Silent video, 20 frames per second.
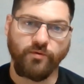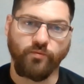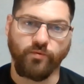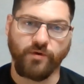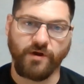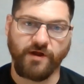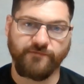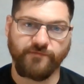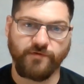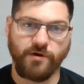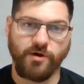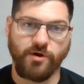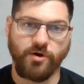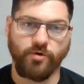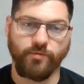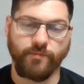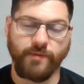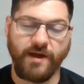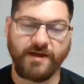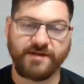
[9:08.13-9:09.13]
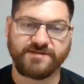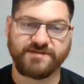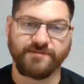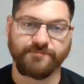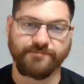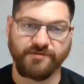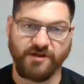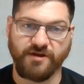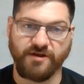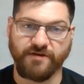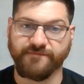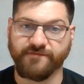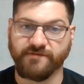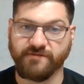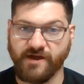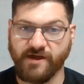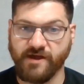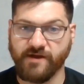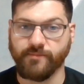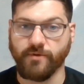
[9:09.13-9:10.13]
whatever home has the blood of the
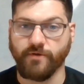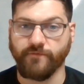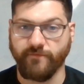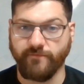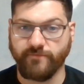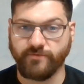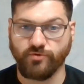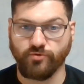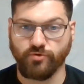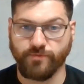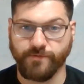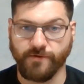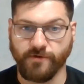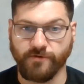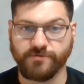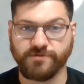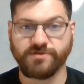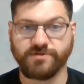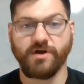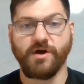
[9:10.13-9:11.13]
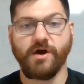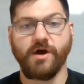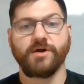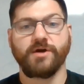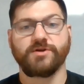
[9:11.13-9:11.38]
lamb over a doorpost.